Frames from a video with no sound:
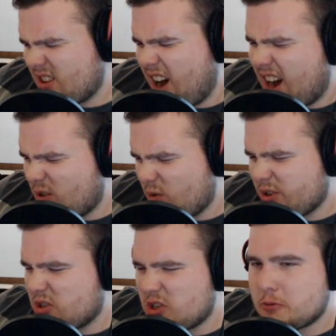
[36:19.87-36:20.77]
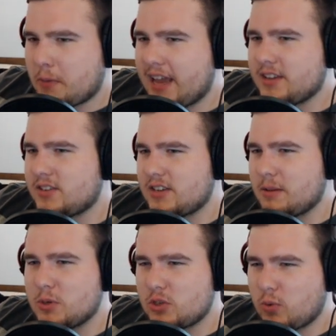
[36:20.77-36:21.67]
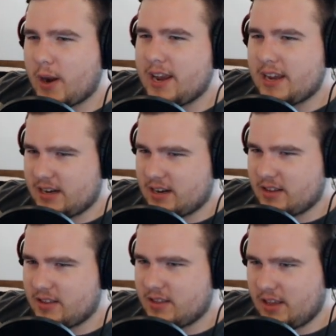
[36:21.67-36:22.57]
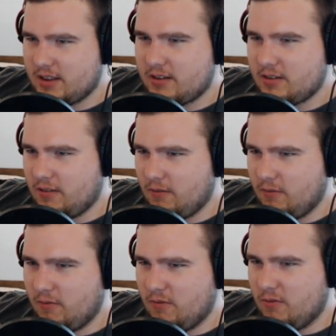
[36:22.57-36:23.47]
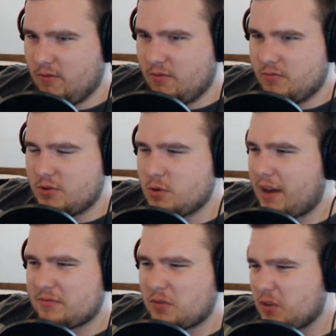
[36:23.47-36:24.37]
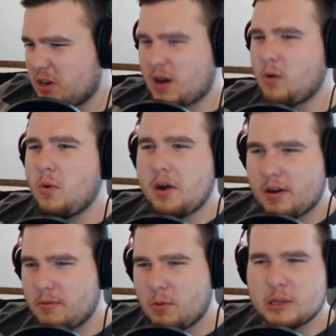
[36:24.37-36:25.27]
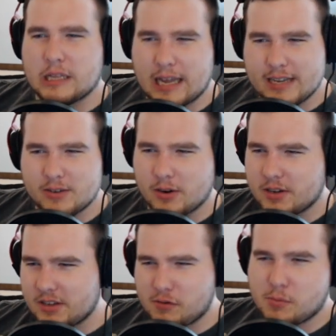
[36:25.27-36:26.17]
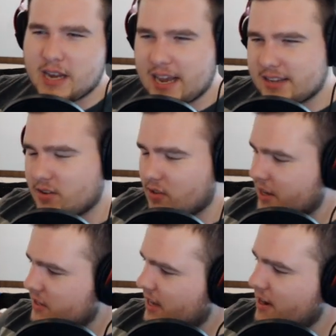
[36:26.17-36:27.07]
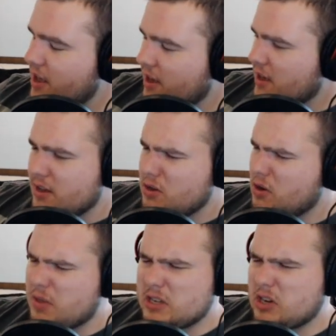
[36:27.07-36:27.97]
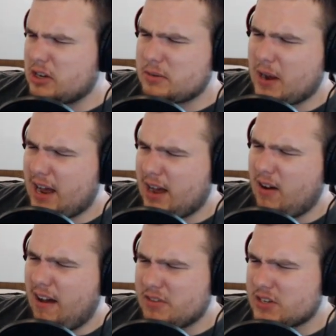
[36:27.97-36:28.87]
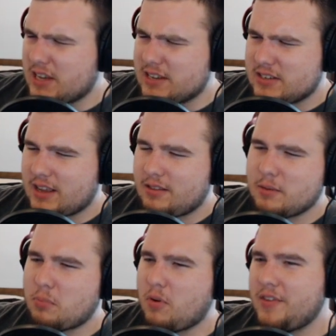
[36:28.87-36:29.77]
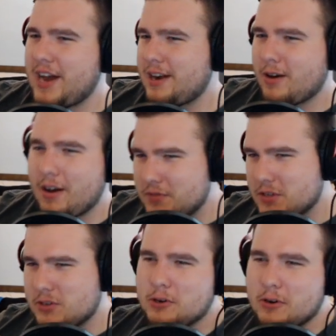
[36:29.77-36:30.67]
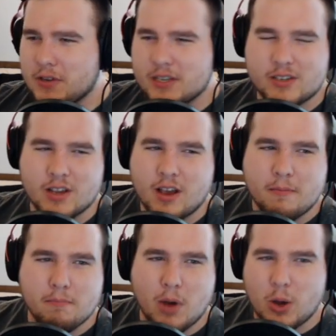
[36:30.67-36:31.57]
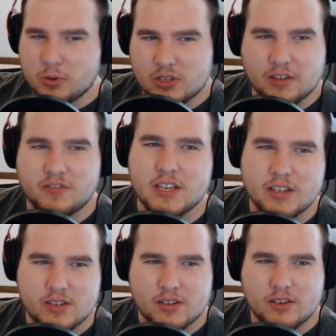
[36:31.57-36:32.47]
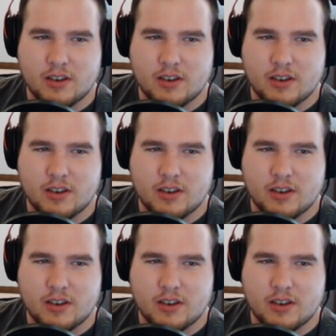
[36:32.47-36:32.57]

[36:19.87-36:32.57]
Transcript: awkward space in between that you have to figure out where the lines are, because everybody has their lines. And they talked about how, obviously, as the provider of the service, most of these